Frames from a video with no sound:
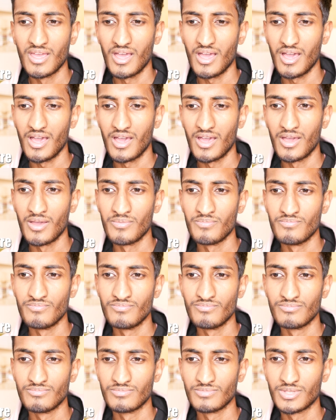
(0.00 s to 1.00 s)

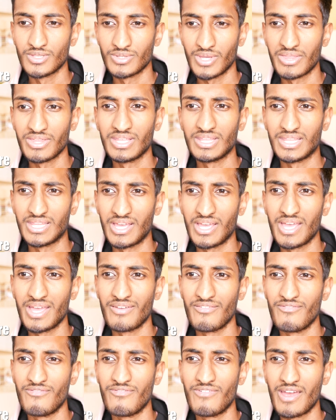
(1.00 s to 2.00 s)
So I think they're
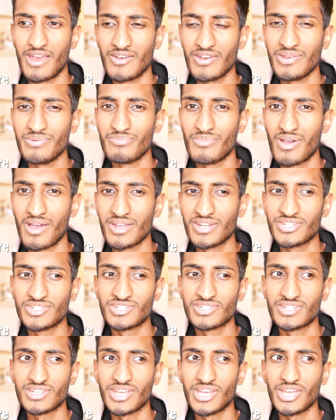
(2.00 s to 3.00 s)
very much
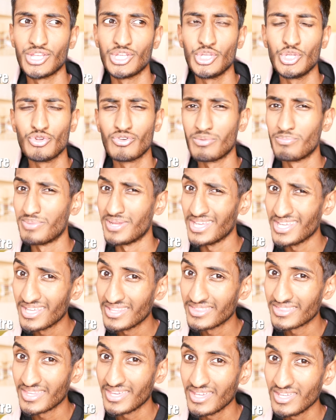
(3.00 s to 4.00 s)
a
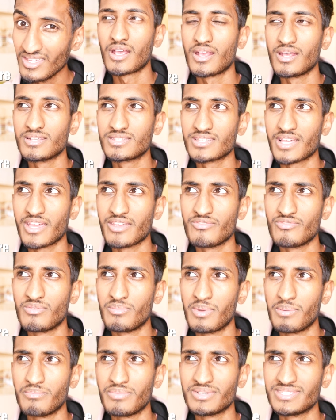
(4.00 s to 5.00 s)
European thing, because I
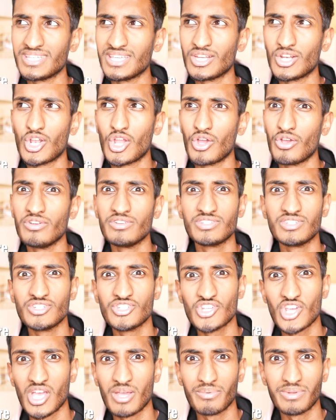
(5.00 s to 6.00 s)
remember seeing loads in
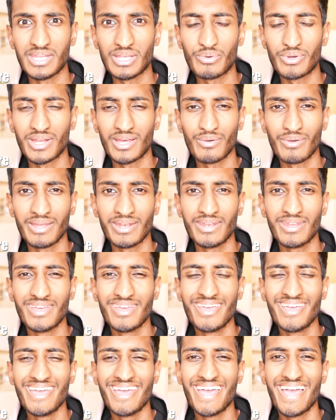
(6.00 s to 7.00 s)
Germany when I went,
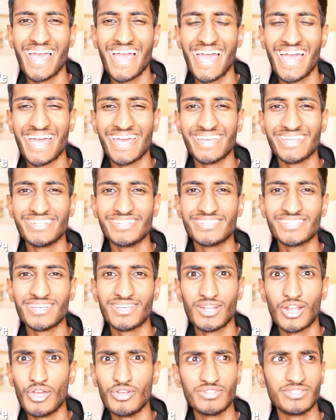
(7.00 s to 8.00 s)
and
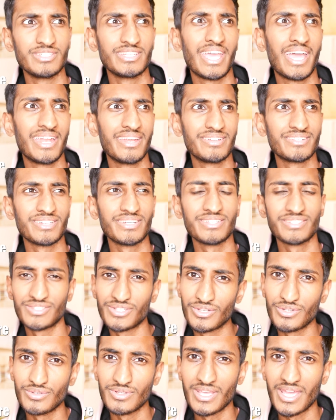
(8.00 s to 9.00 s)
loads in Canada.
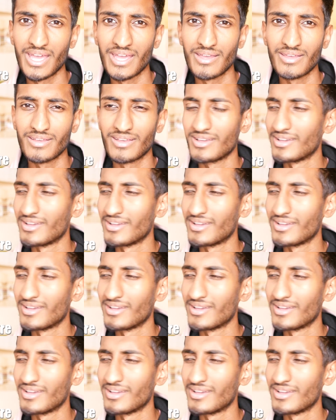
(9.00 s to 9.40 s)
So yeah,